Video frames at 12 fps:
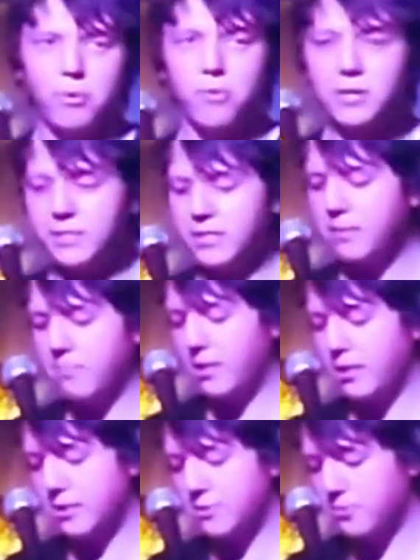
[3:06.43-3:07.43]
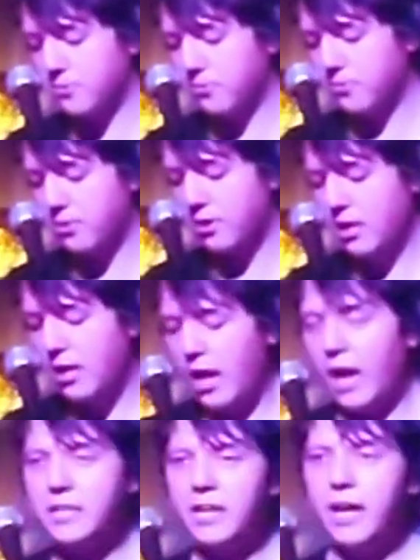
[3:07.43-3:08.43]
poisoning me a little.
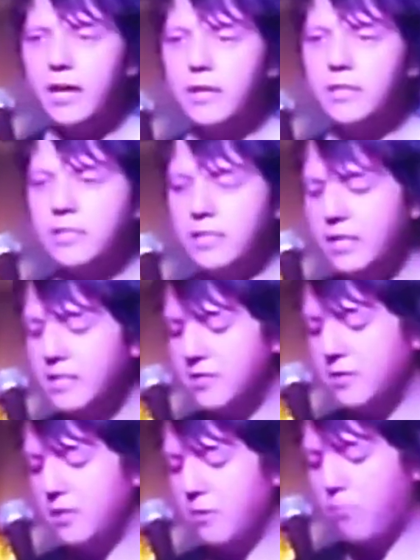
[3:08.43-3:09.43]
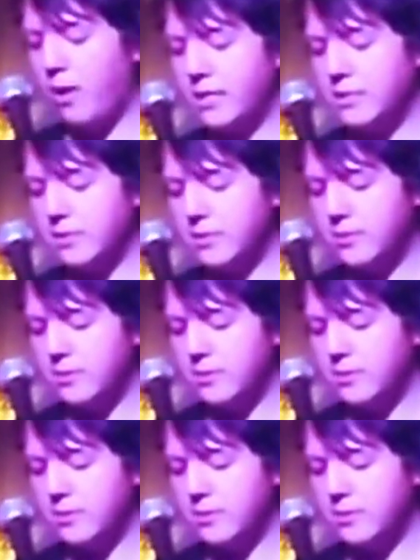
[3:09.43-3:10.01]
And yet, in an instant it went,